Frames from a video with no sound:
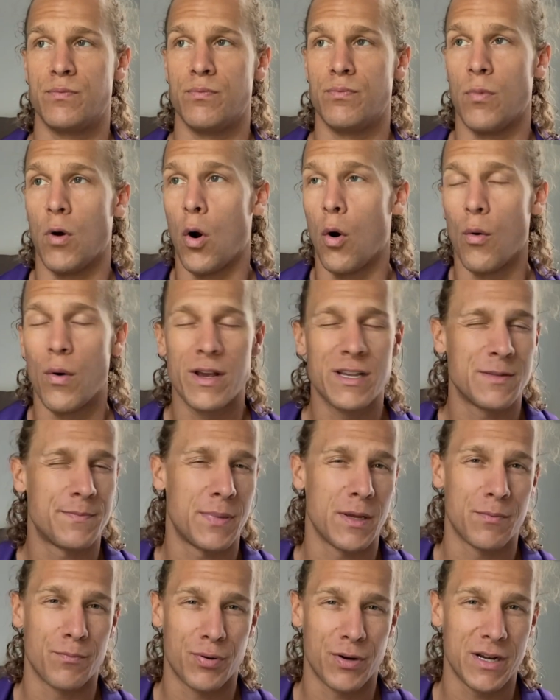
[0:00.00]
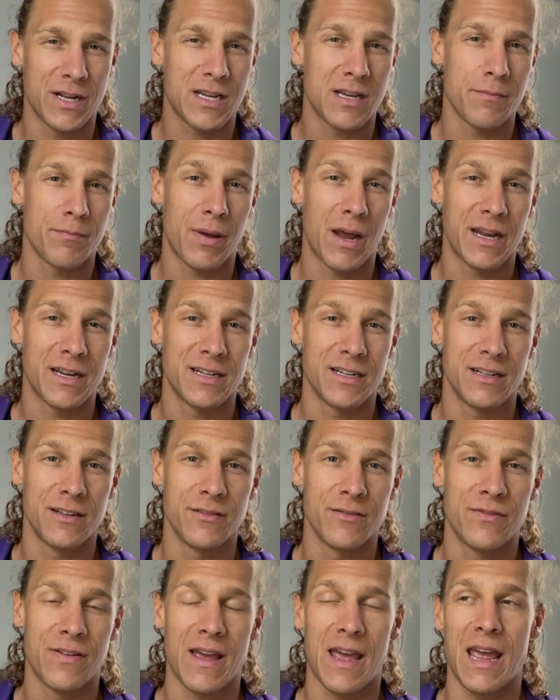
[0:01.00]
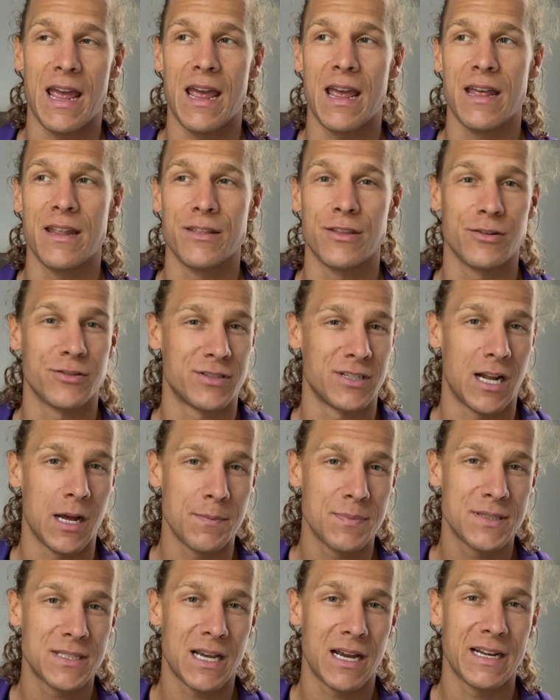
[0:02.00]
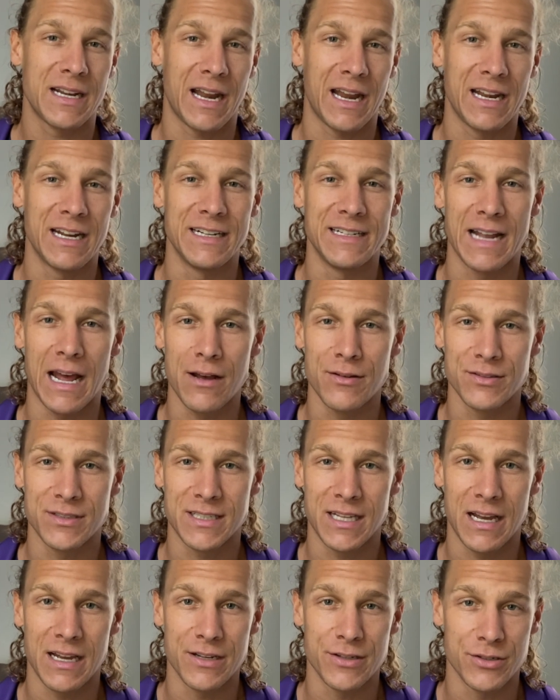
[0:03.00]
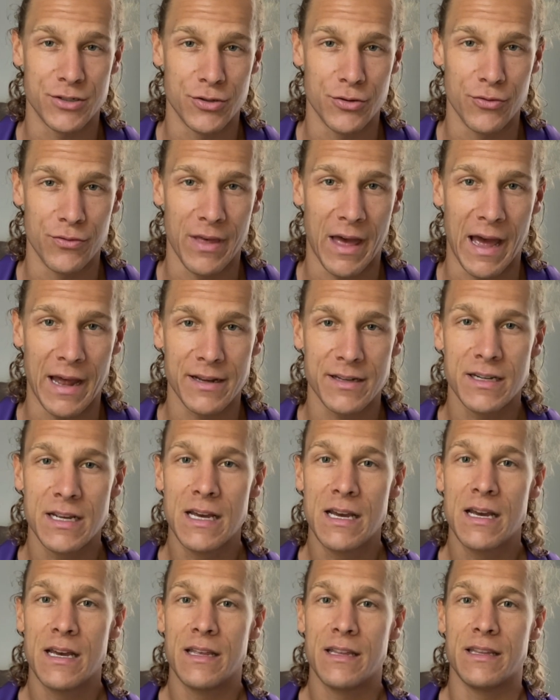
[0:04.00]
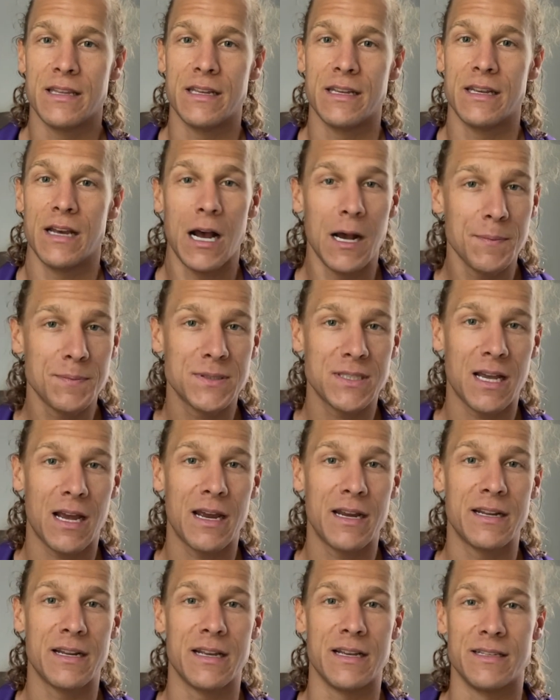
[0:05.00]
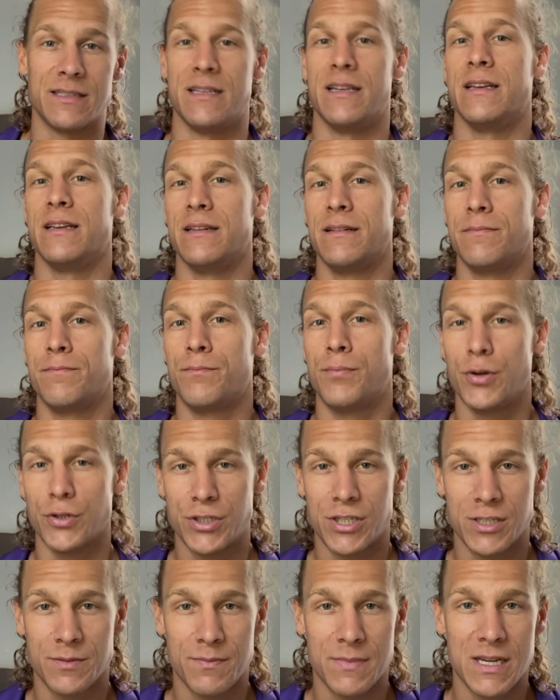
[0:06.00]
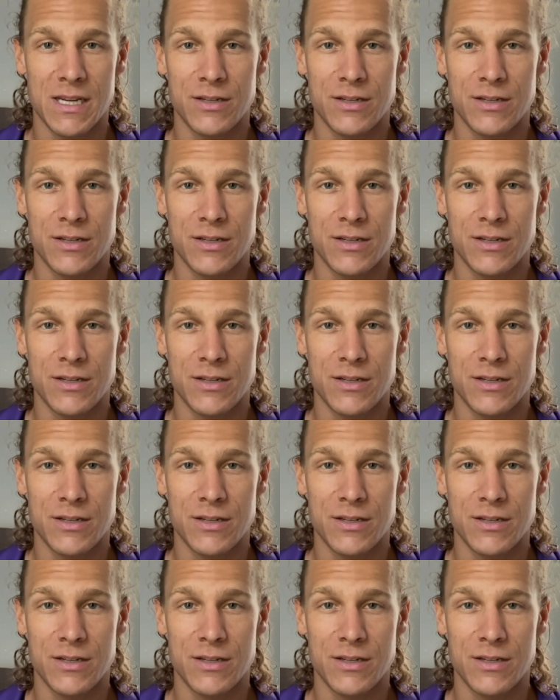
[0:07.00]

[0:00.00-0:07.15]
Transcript: always been pretty competitive, and there's an upside and a downside to that. The upside is it pushes me